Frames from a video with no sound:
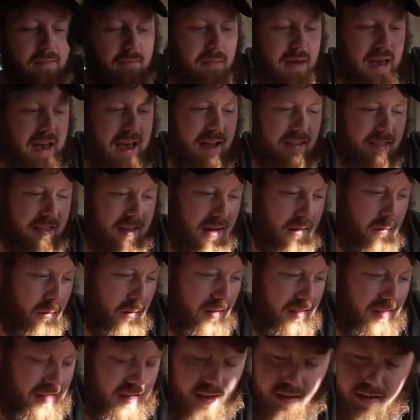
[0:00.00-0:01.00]
the bag. Now, I
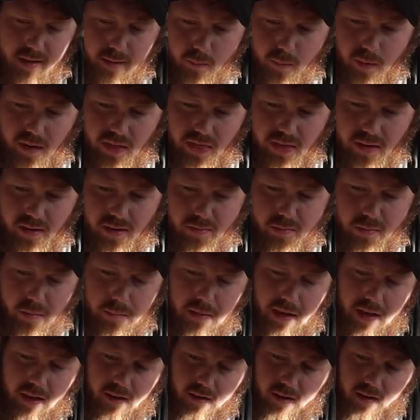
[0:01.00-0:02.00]
will tell you, with those
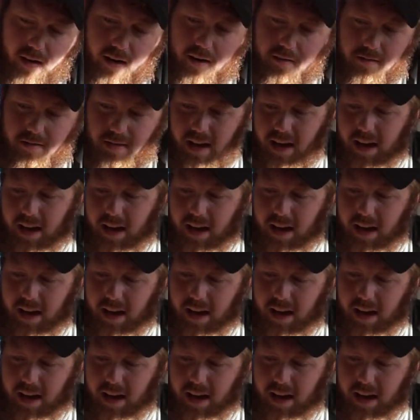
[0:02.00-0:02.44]
propeller guards